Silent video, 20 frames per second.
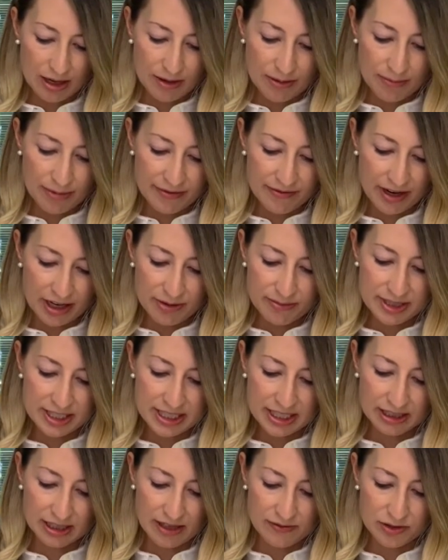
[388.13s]
My vitamin
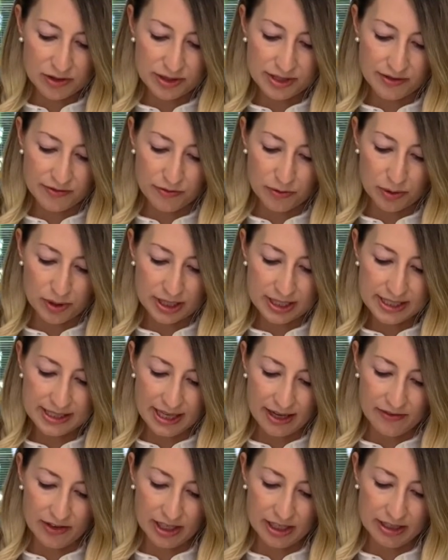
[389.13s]
D levels at
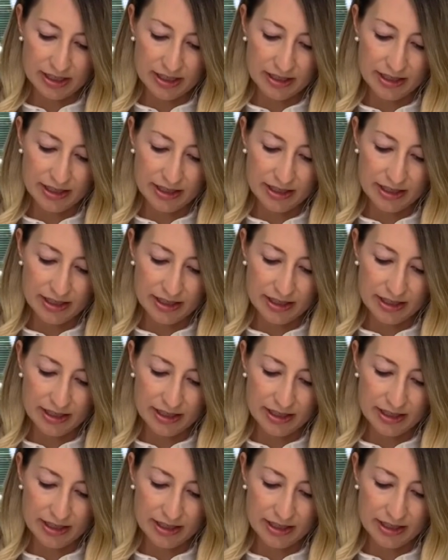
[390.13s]
47.